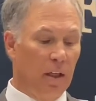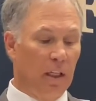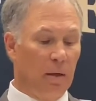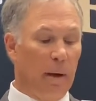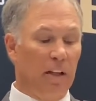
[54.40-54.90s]

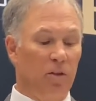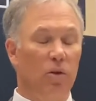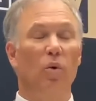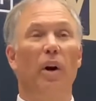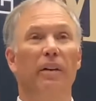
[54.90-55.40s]
and about
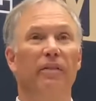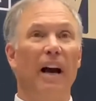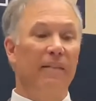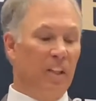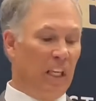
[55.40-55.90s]

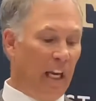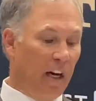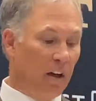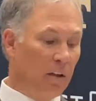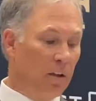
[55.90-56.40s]
225 in the
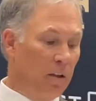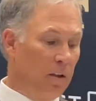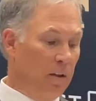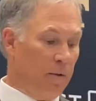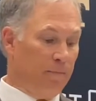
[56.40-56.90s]
air.
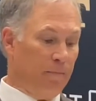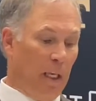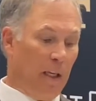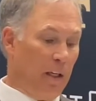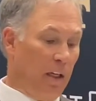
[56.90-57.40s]

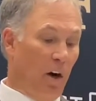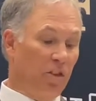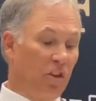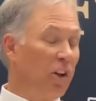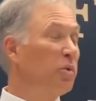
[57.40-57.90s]
And it all
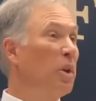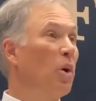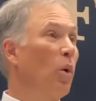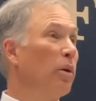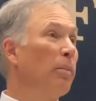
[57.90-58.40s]
starts with the
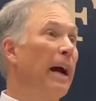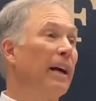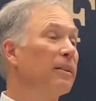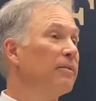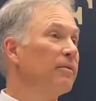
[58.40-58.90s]
quarterback.
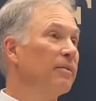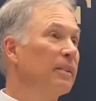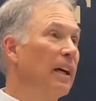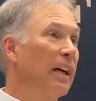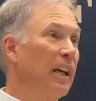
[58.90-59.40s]

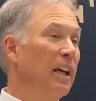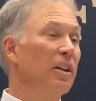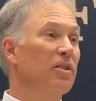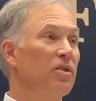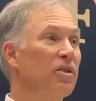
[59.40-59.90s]
He
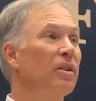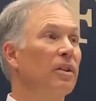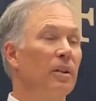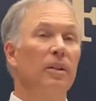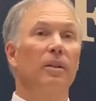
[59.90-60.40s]
is
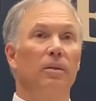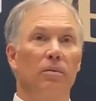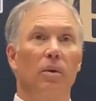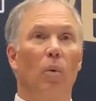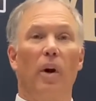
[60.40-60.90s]

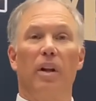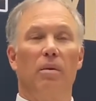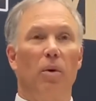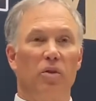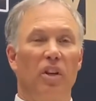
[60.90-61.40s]
one of the
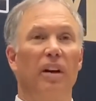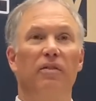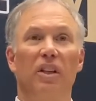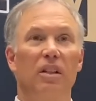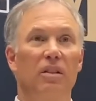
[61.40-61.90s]
most
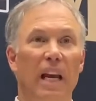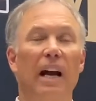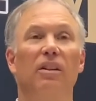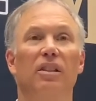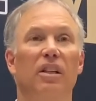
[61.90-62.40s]
gifted,
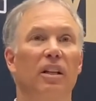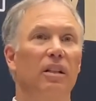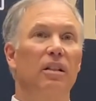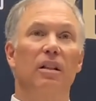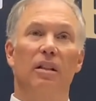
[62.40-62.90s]

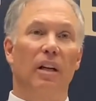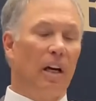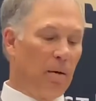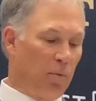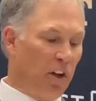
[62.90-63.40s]
talented
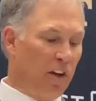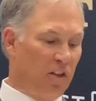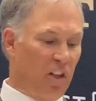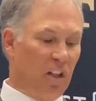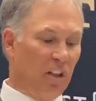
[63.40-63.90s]
players in the